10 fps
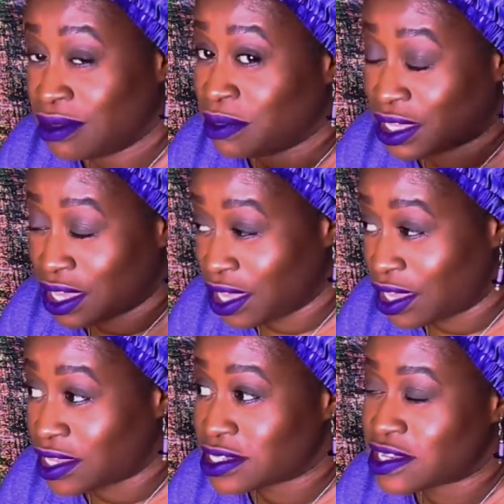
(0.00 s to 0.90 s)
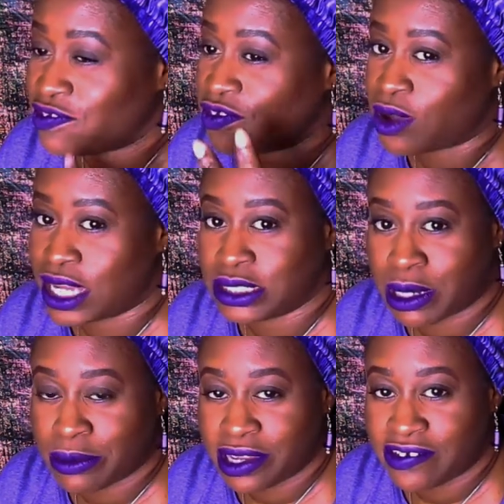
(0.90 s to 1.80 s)
because if you've watched
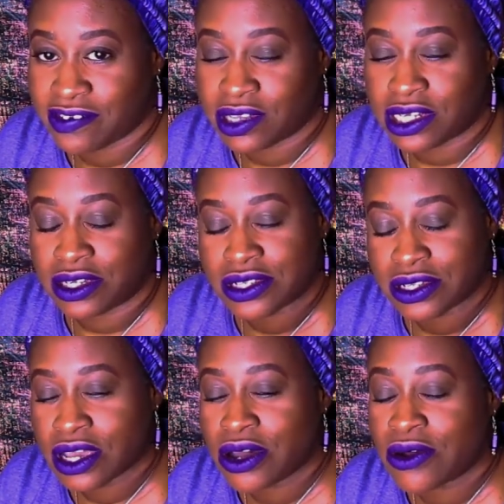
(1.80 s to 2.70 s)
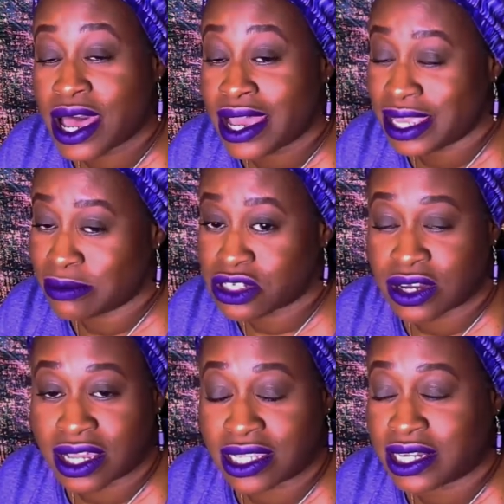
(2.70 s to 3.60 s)
my previous videos, you know I am
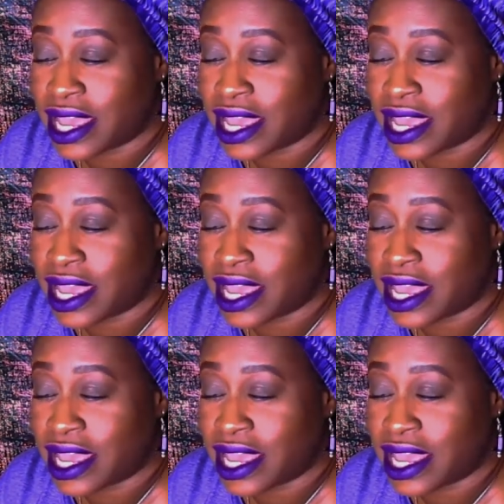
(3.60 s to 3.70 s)
struggling,